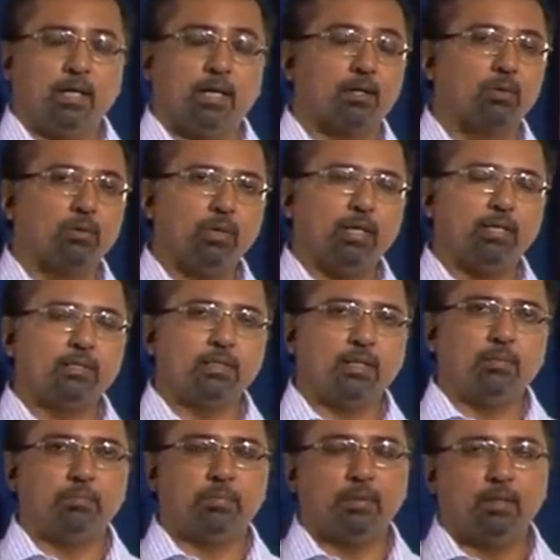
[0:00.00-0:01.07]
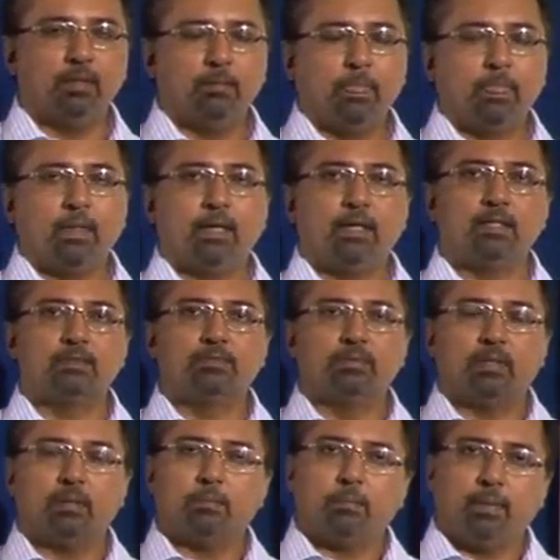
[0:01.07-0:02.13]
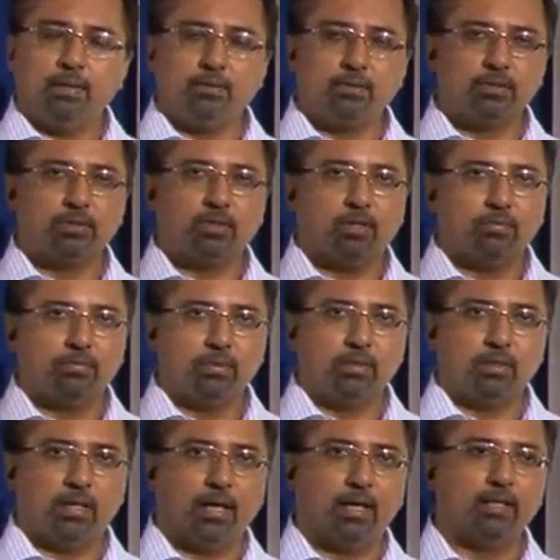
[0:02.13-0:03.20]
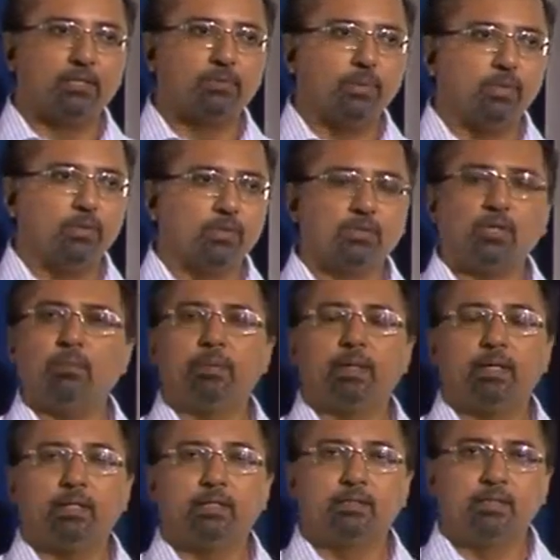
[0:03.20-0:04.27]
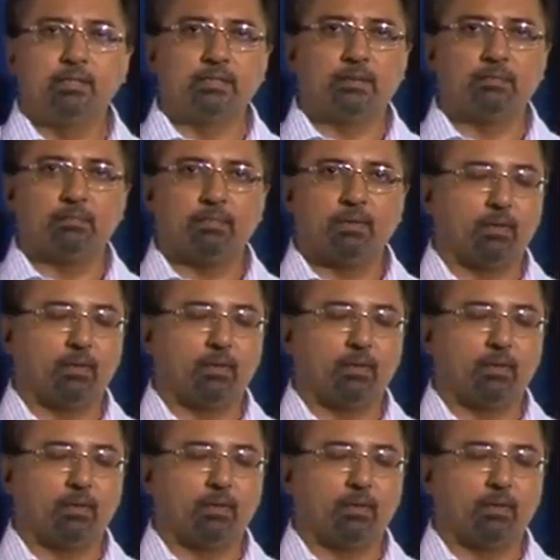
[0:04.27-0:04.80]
A good example is Microsoft and its Windows operating system.